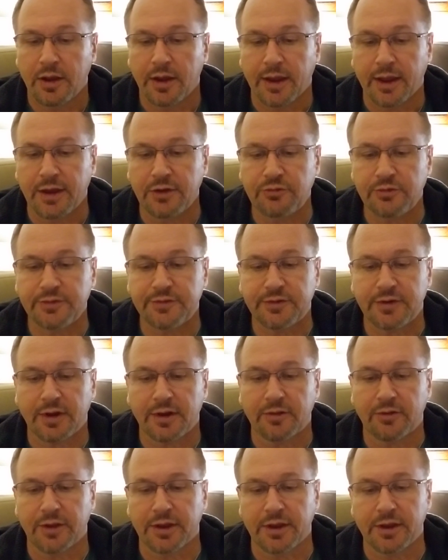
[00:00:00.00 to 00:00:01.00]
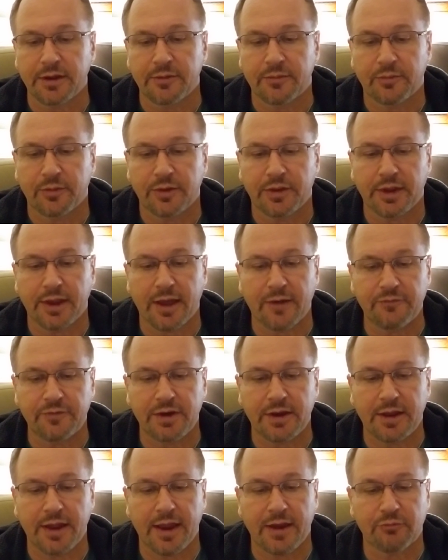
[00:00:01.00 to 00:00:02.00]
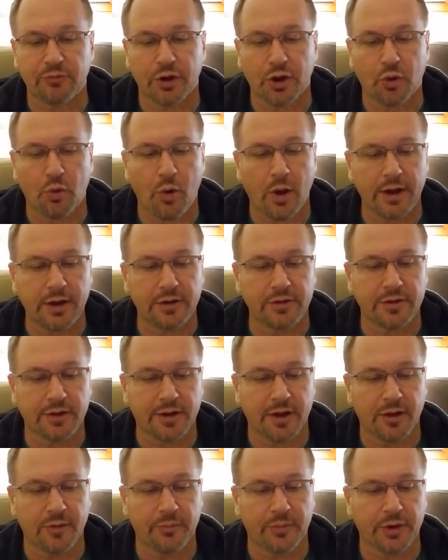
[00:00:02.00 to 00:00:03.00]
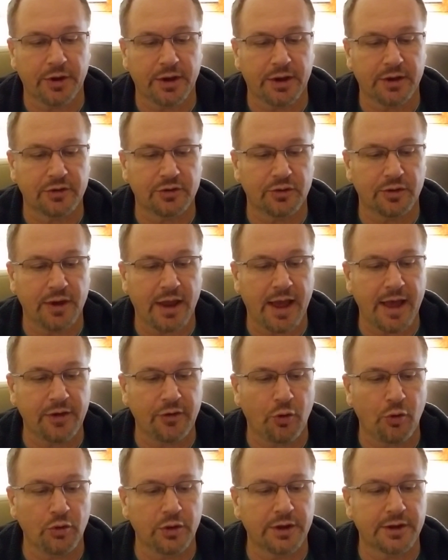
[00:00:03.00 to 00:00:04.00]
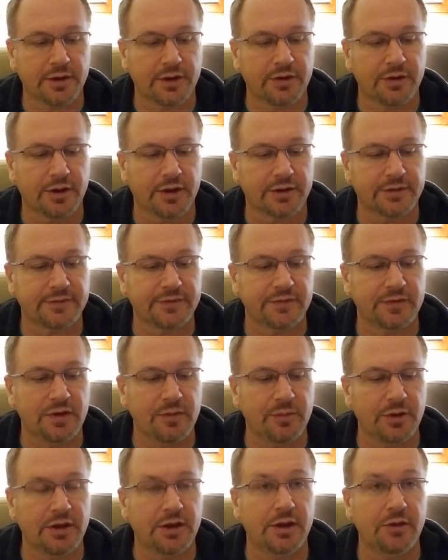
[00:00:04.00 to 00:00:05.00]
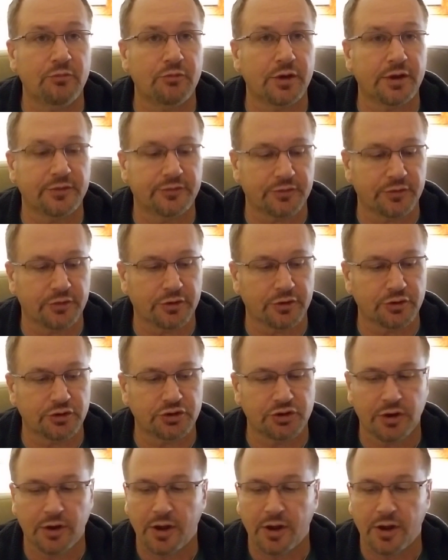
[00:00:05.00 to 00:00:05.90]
Interestingly, the FDA required the company to not only conduct CBD research,